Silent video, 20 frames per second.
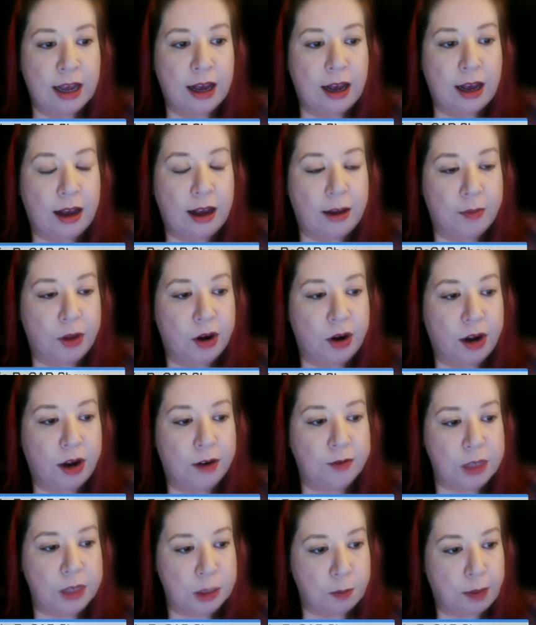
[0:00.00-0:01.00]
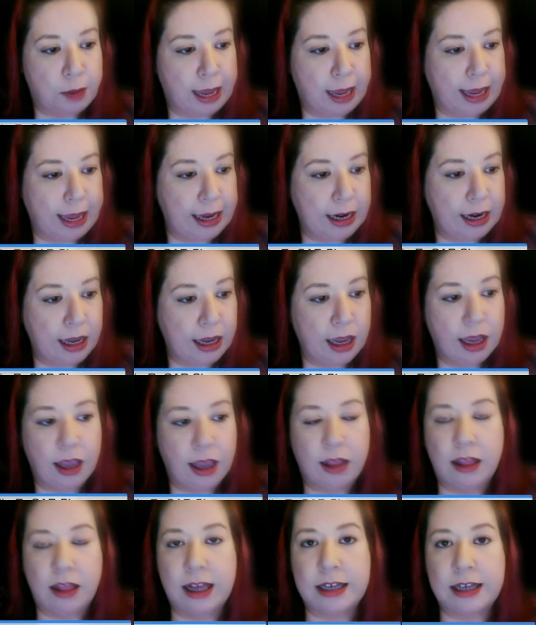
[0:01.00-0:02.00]
They're out of Spain,
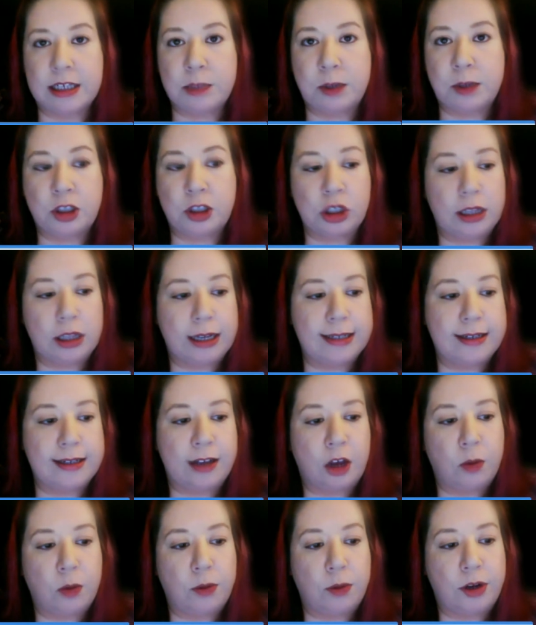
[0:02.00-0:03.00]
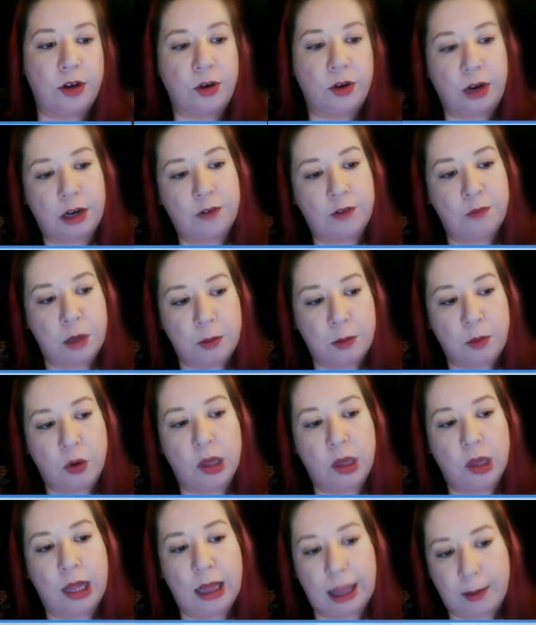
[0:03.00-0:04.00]
and they specialize in helping creative people
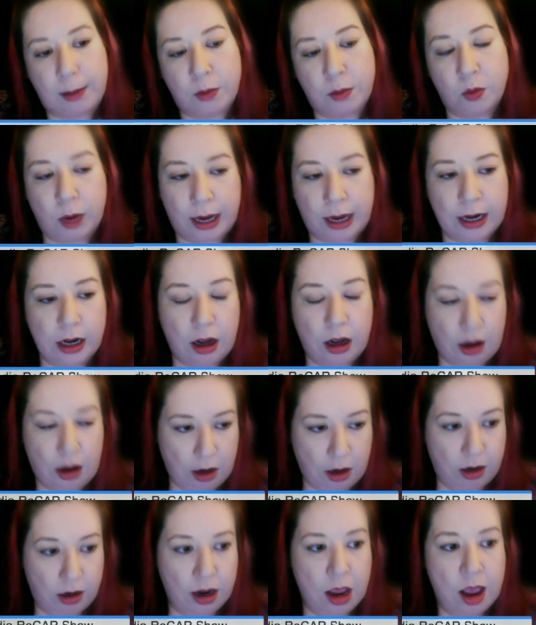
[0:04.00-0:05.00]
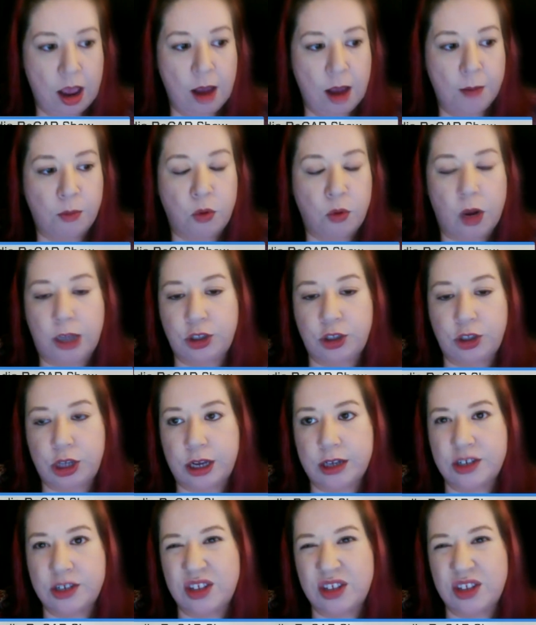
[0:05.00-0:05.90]
collaborate on projects.